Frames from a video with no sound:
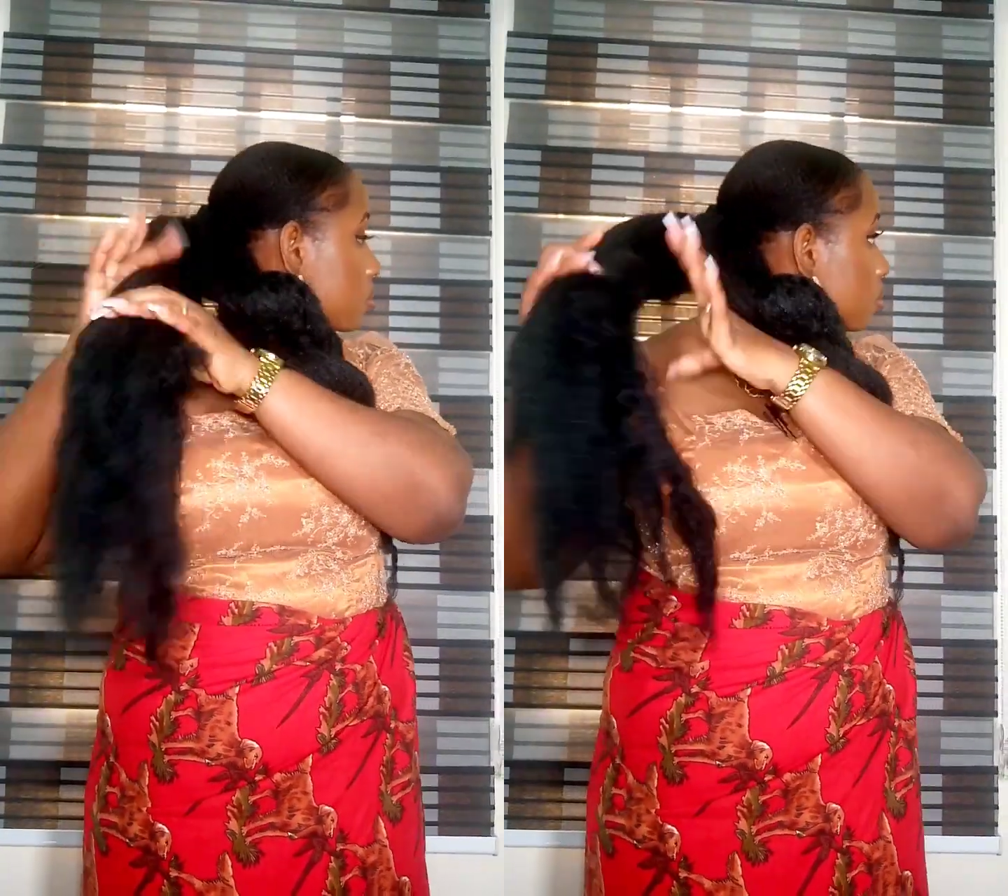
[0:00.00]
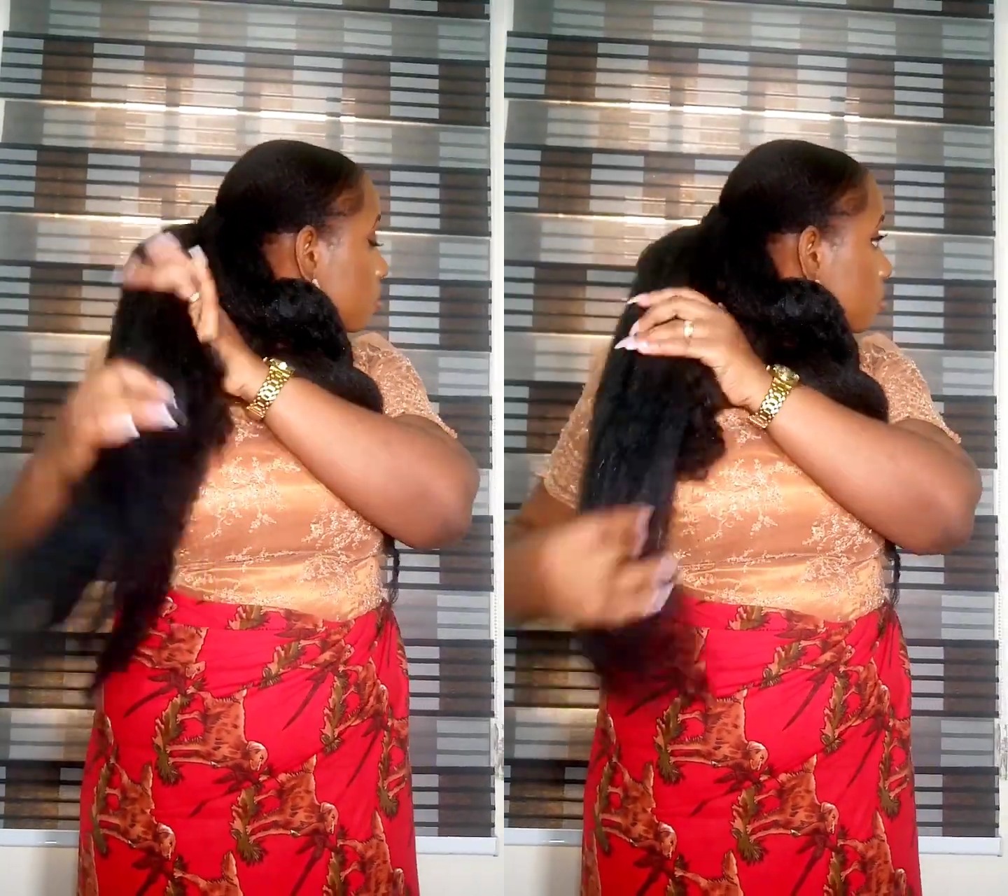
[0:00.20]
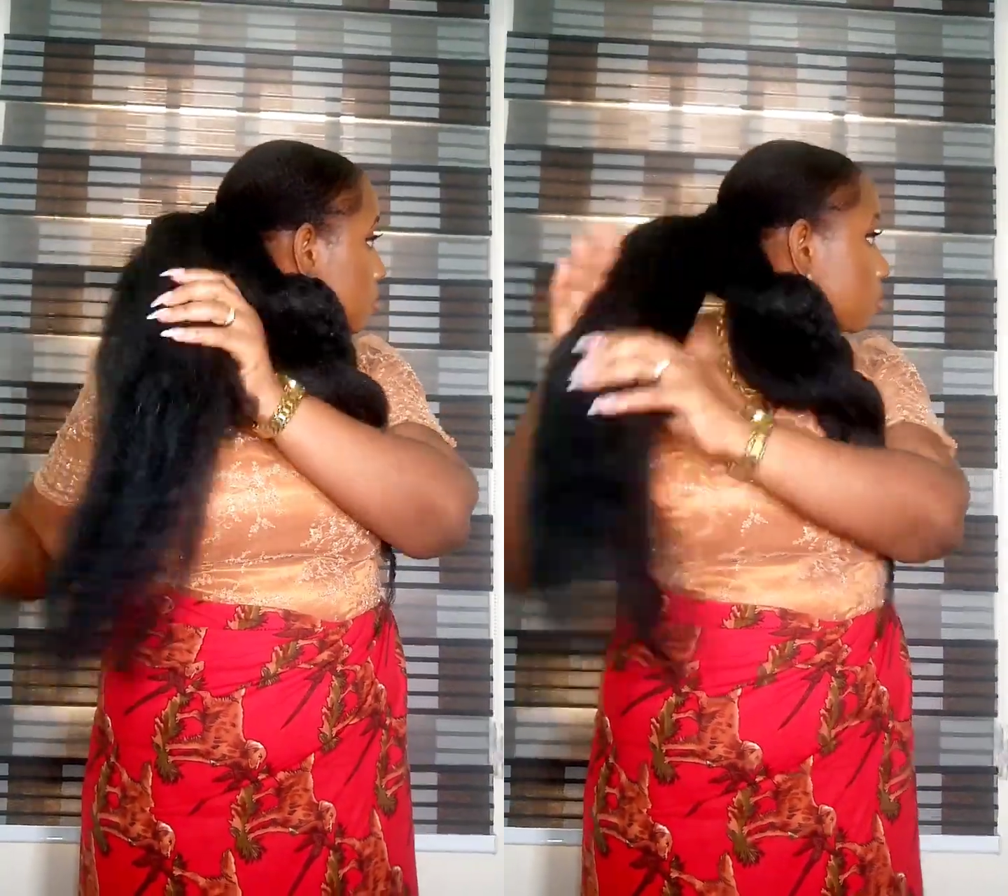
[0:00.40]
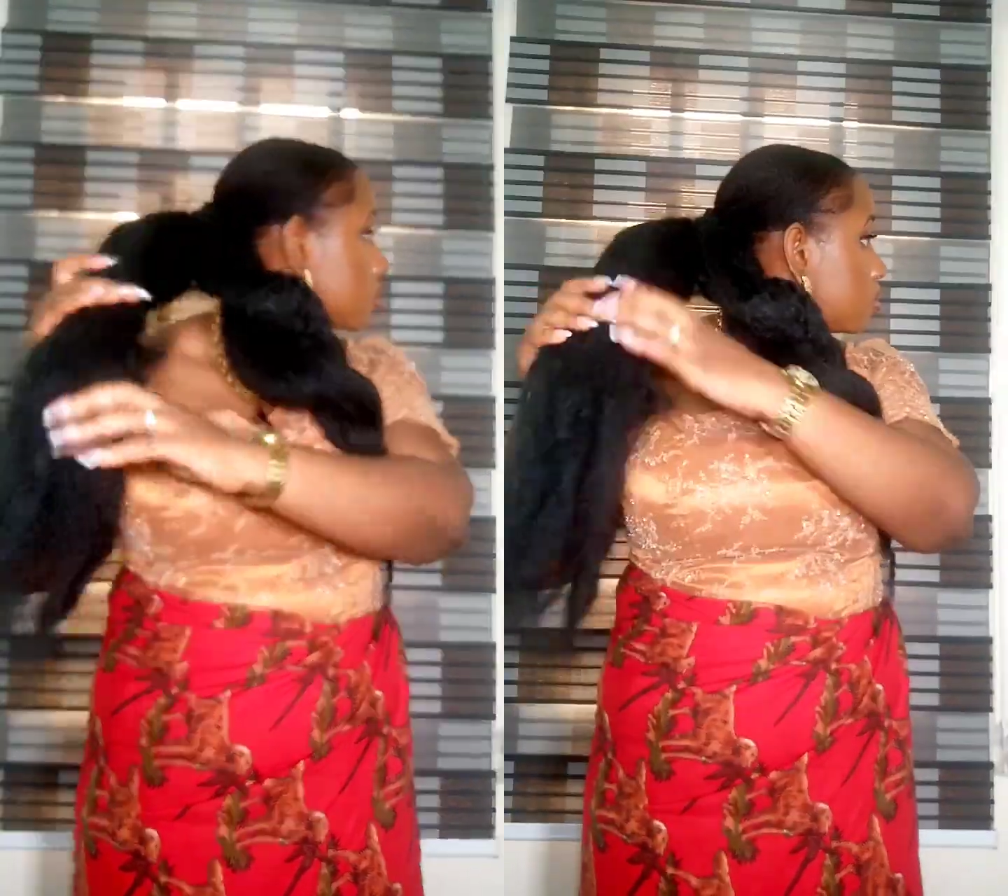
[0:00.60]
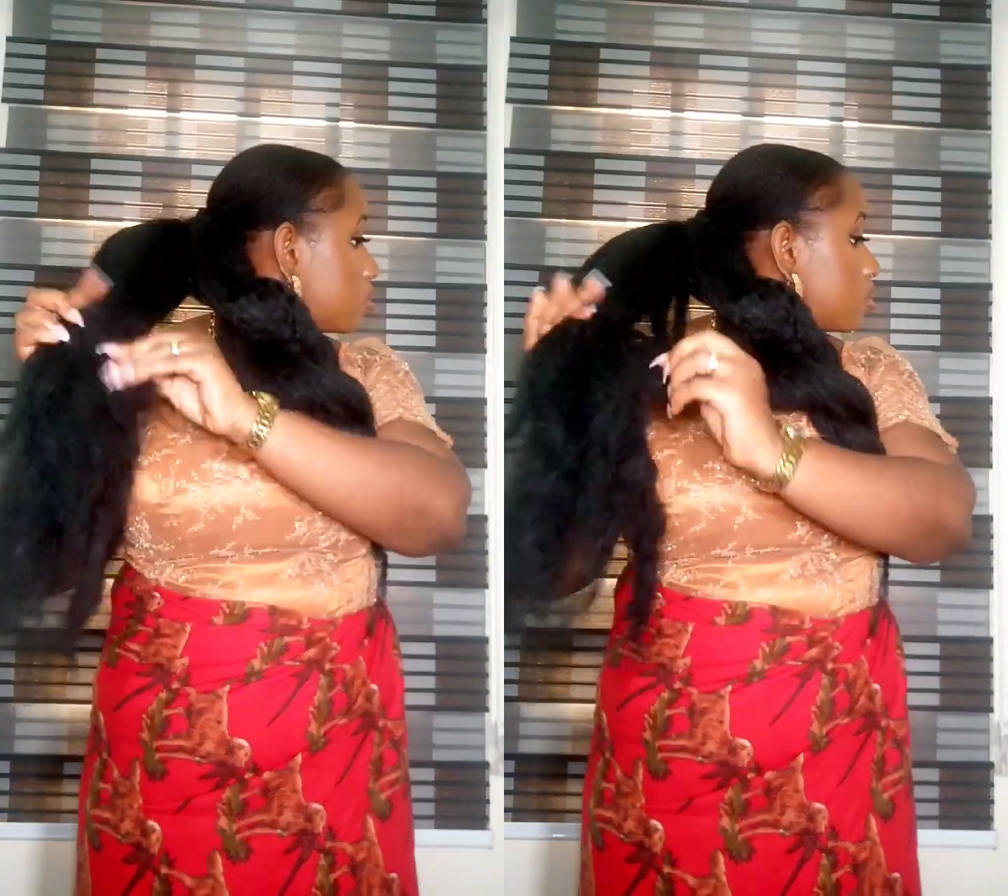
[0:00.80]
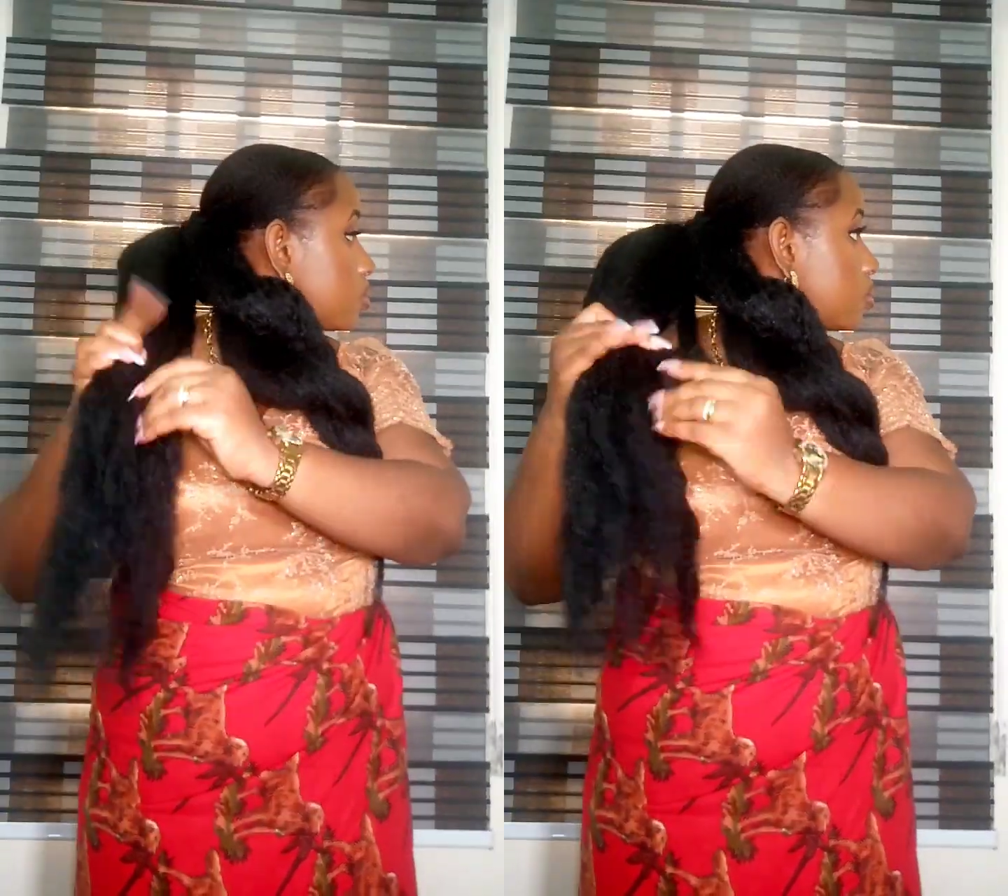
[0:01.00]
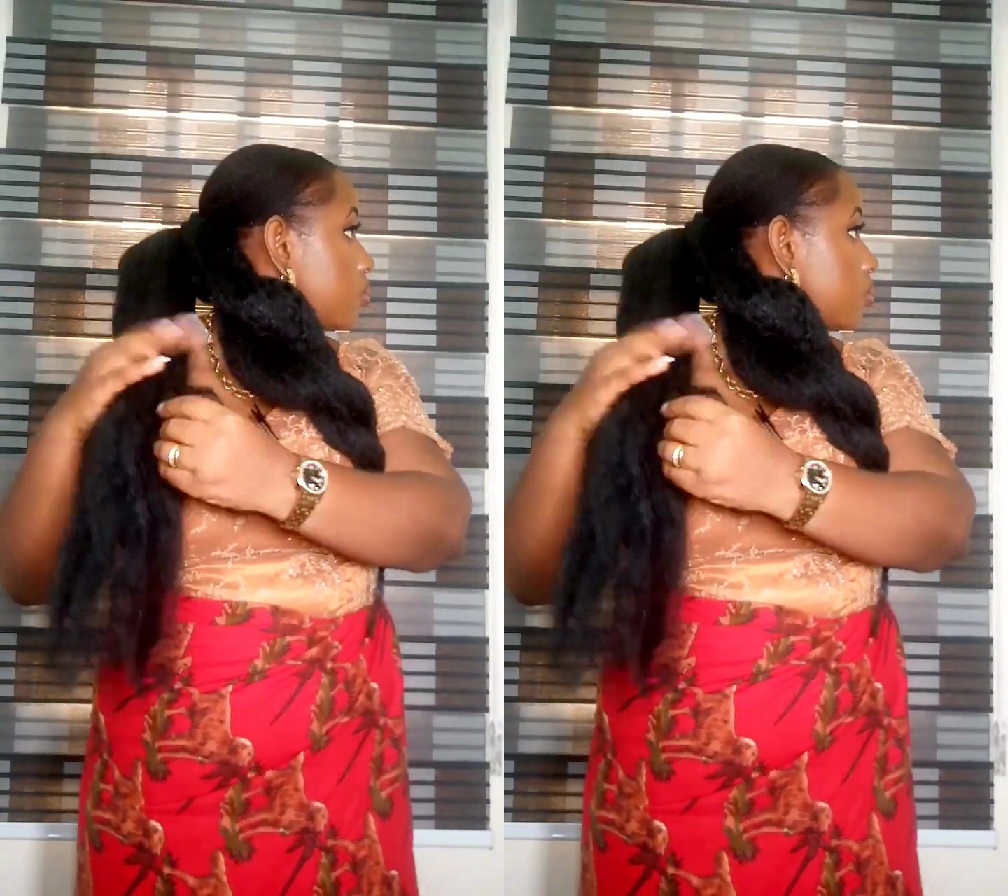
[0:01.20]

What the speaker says: of my husband